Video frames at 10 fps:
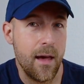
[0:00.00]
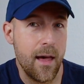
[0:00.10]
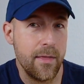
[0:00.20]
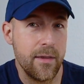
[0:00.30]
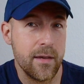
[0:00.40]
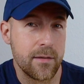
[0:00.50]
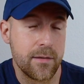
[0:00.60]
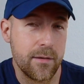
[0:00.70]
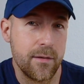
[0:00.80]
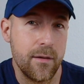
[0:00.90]
And
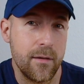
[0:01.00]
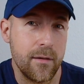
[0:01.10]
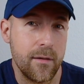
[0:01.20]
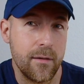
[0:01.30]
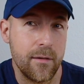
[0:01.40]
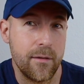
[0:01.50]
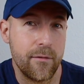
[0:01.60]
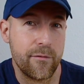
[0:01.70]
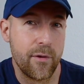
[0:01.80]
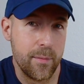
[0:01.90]
this,
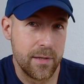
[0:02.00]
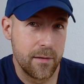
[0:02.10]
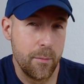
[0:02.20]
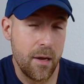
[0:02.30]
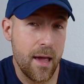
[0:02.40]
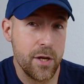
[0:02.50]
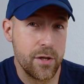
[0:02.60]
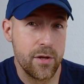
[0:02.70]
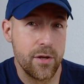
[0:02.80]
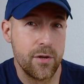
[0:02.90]
from a
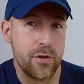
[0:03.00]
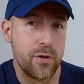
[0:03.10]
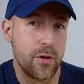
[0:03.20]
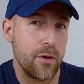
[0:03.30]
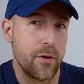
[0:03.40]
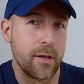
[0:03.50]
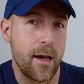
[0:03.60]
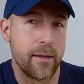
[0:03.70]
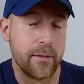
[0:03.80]
simulation, should look like